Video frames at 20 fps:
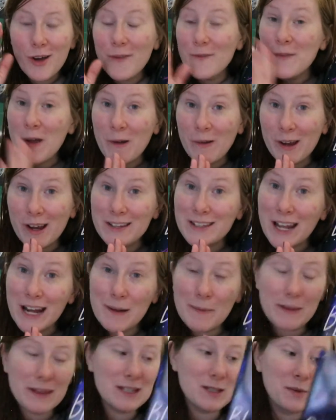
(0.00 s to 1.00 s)
very excited
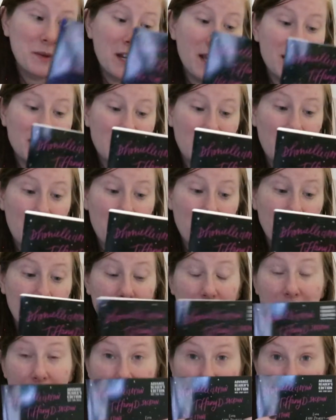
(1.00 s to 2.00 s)
about this one. It's gonna
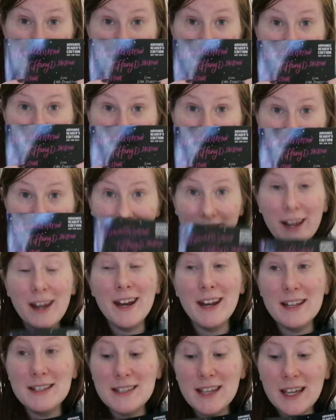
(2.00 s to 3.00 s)
be so good,
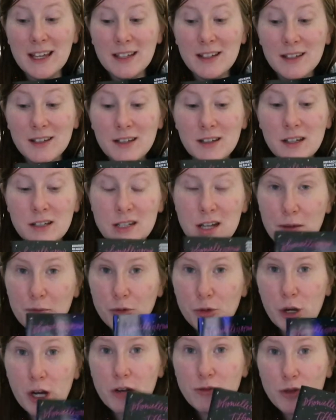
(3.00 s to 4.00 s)
and it's like
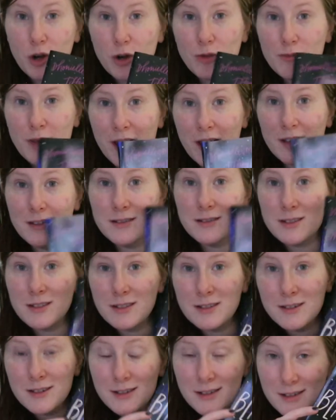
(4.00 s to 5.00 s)
contemporary
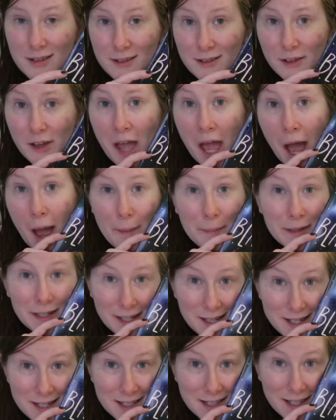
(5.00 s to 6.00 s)
romance
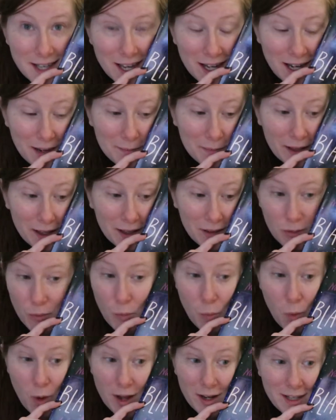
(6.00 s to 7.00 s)
happiness, and I'm like,
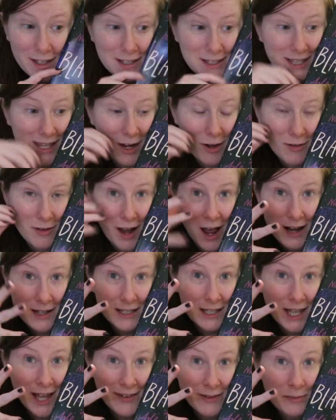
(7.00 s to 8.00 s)
what is there not
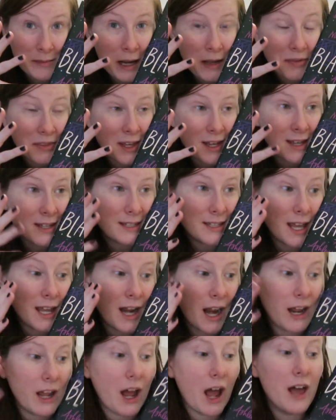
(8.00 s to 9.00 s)
to love about this? And
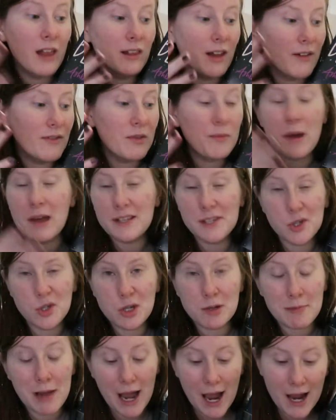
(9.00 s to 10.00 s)
I love the
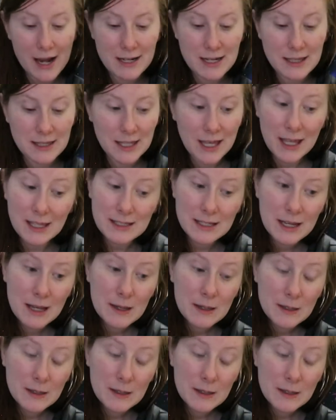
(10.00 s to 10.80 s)
messaging behind it, that